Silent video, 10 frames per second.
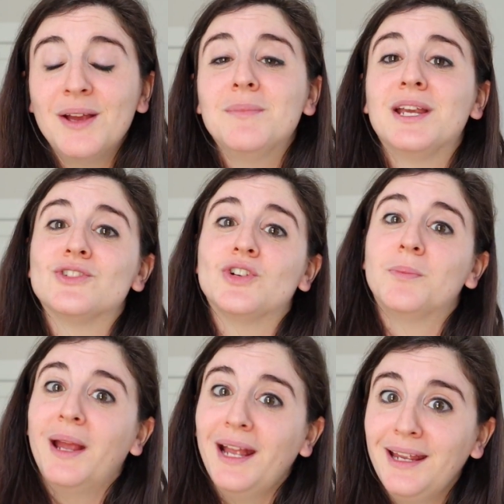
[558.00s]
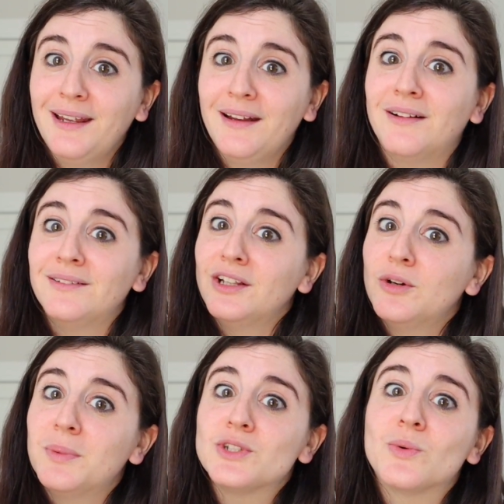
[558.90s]
because you're paying a
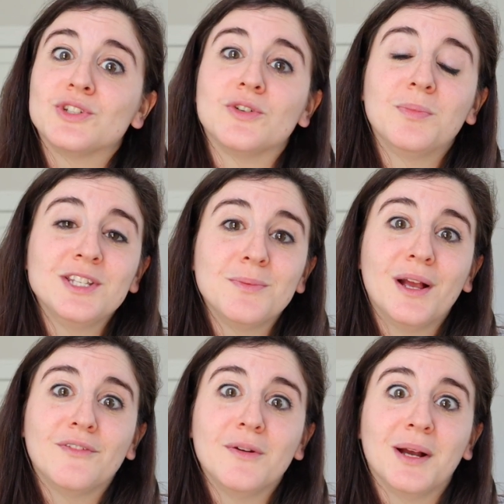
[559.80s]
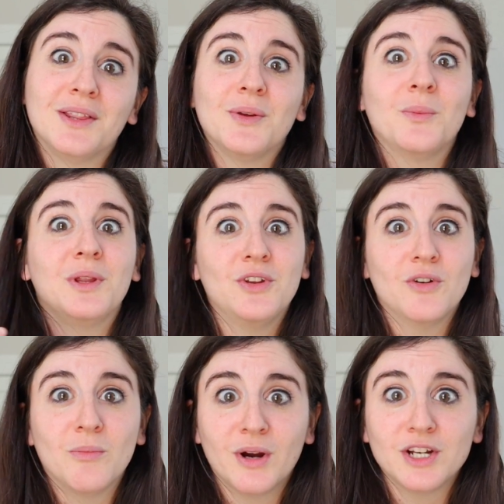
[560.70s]
little bit towards your principal every month with
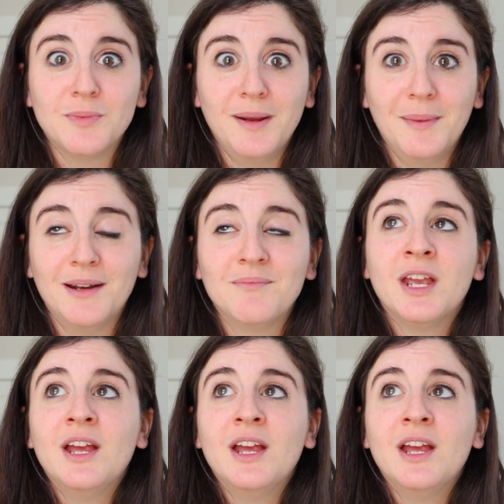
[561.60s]
your mortgage payment.